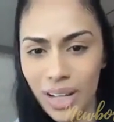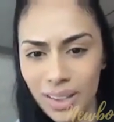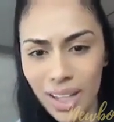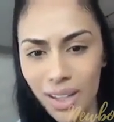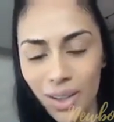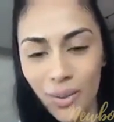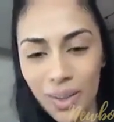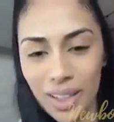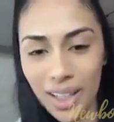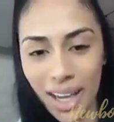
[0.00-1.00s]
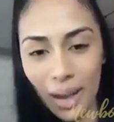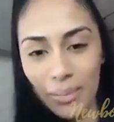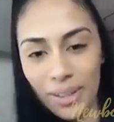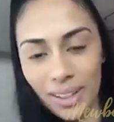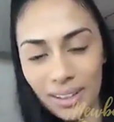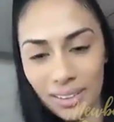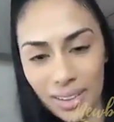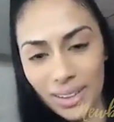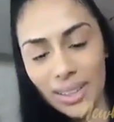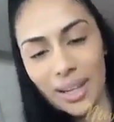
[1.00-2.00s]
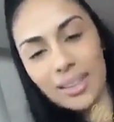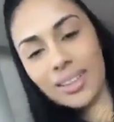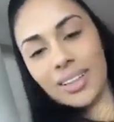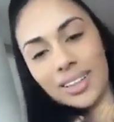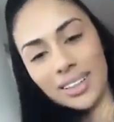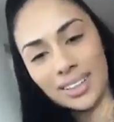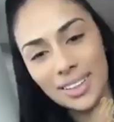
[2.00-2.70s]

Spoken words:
Right, thank you. We look happy. Exactly.